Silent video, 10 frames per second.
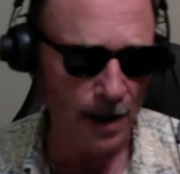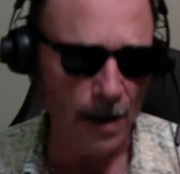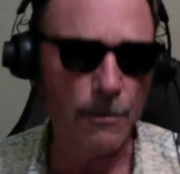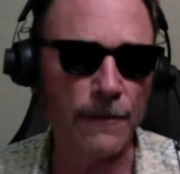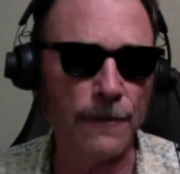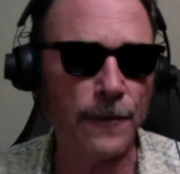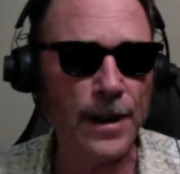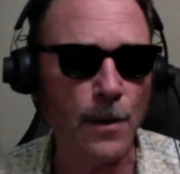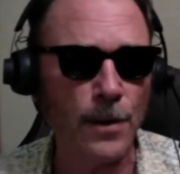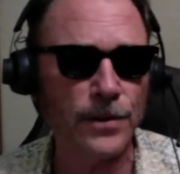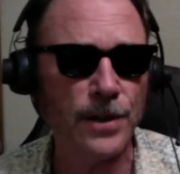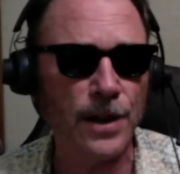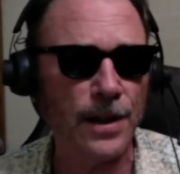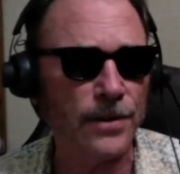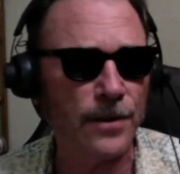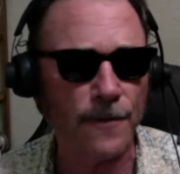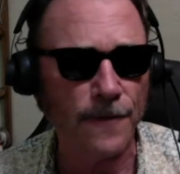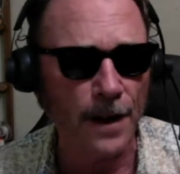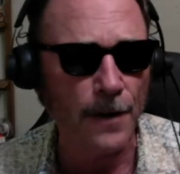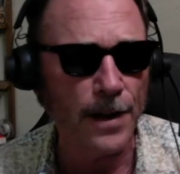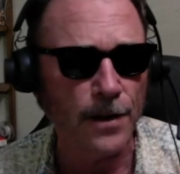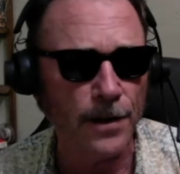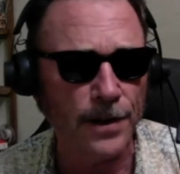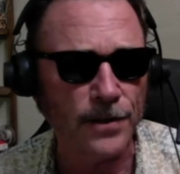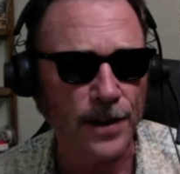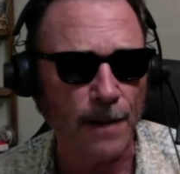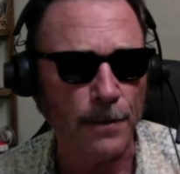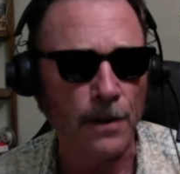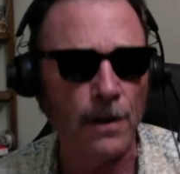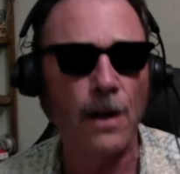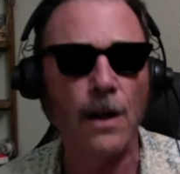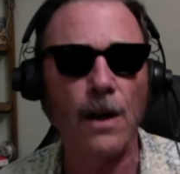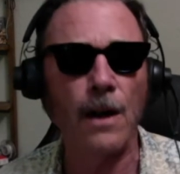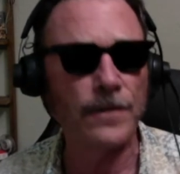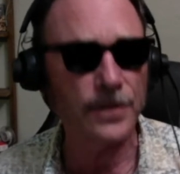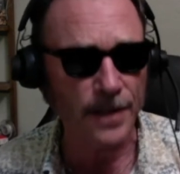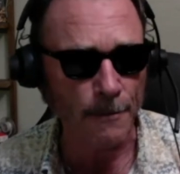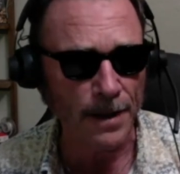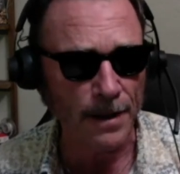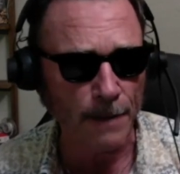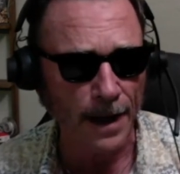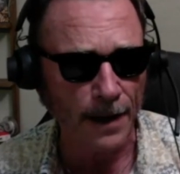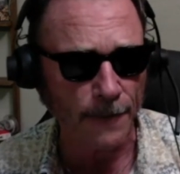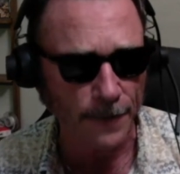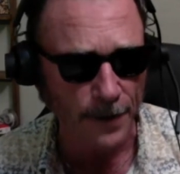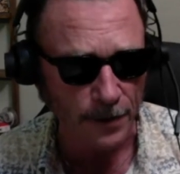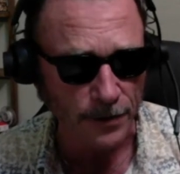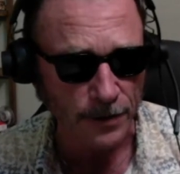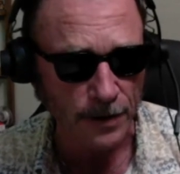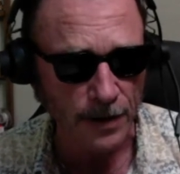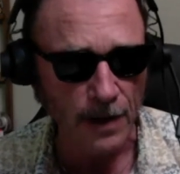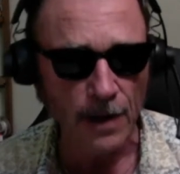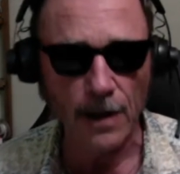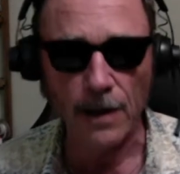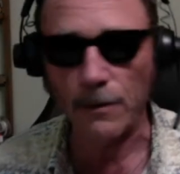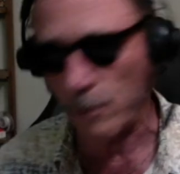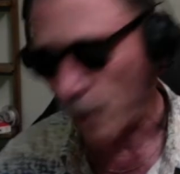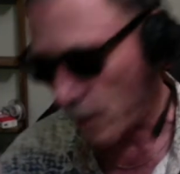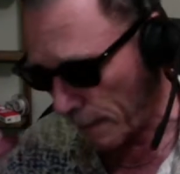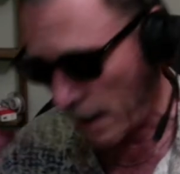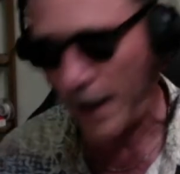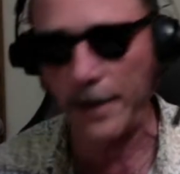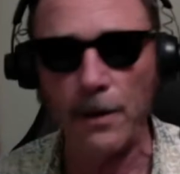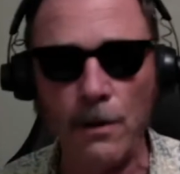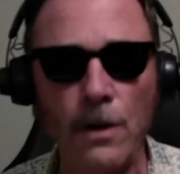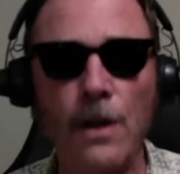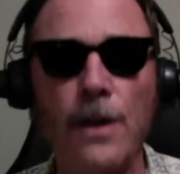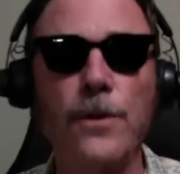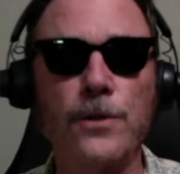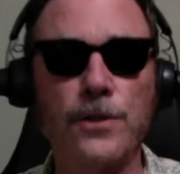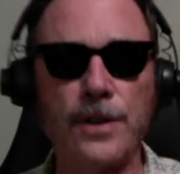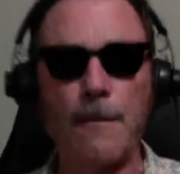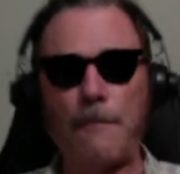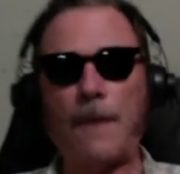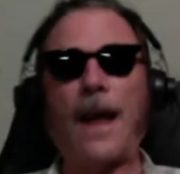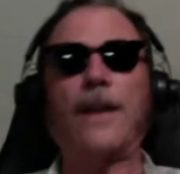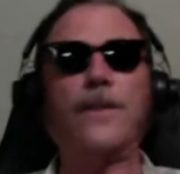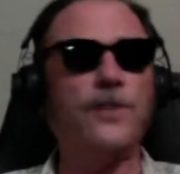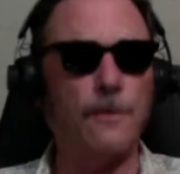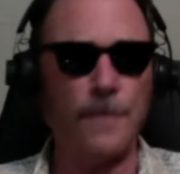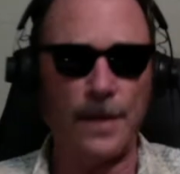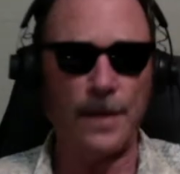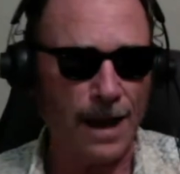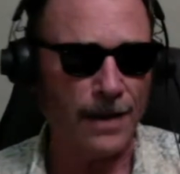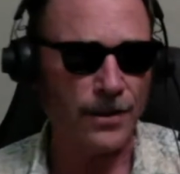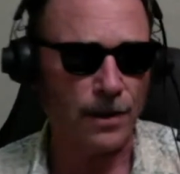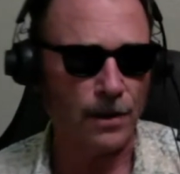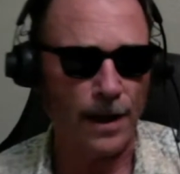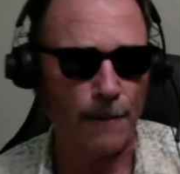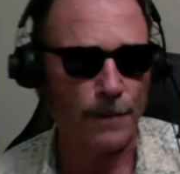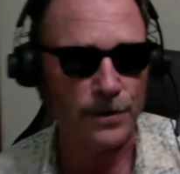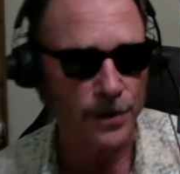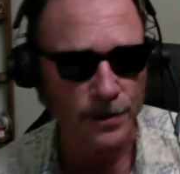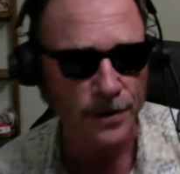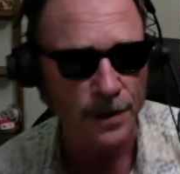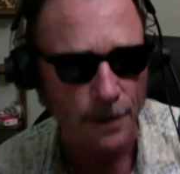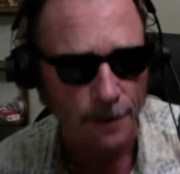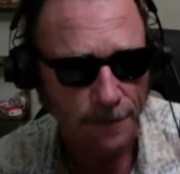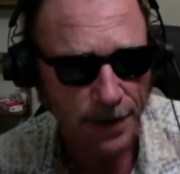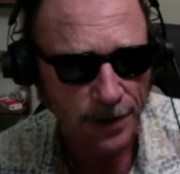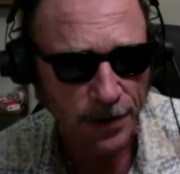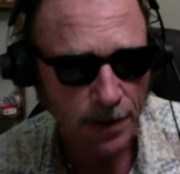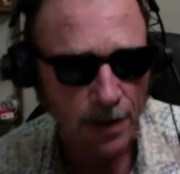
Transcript: But frequency is a very good example of stepping back first. You look behind you, you step back, and something magical happens just in your vision.